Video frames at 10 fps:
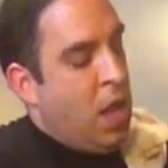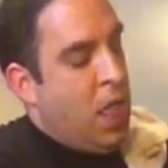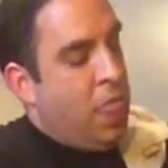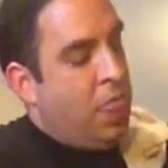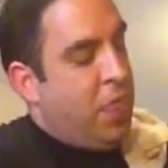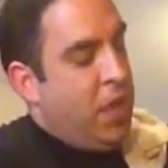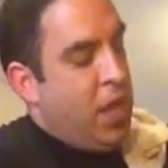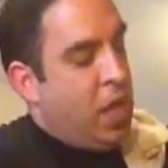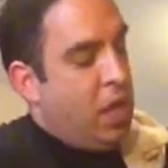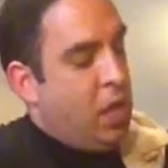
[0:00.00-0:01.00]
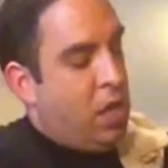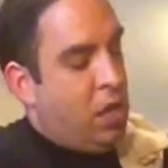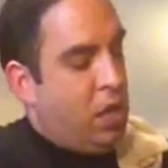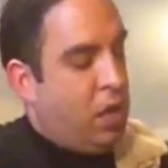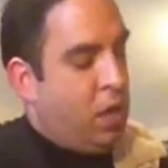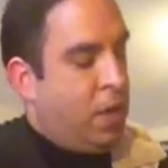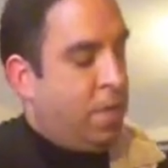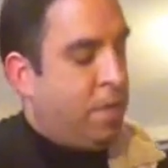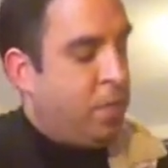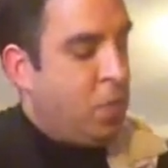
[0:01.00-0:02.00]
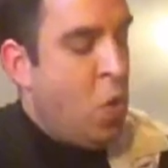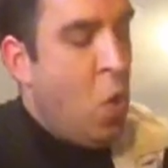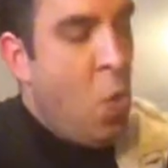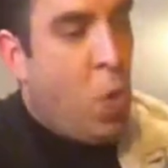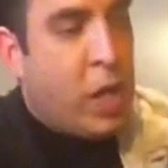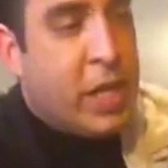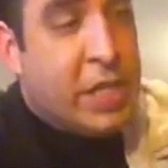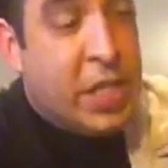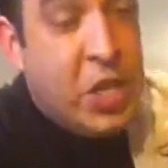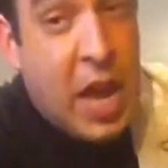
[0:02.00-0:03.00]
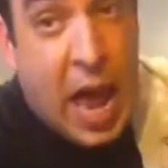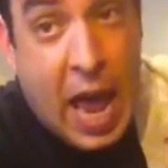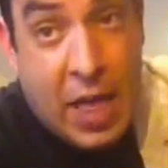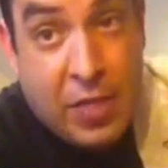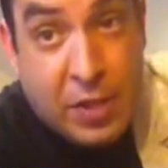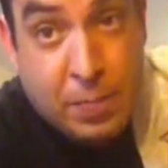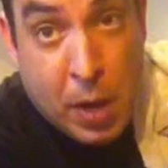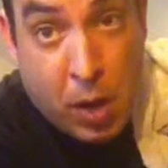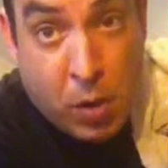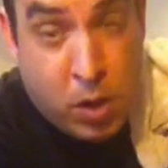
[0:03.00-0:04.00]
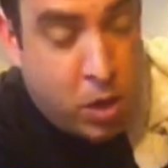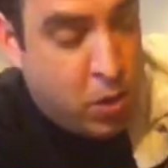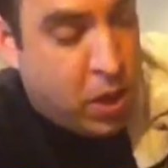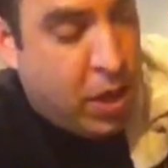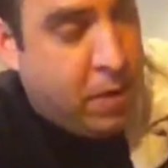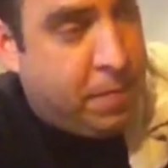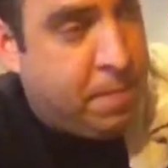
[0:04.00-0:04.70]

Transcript: And then we're going to continue to add this milk, okay.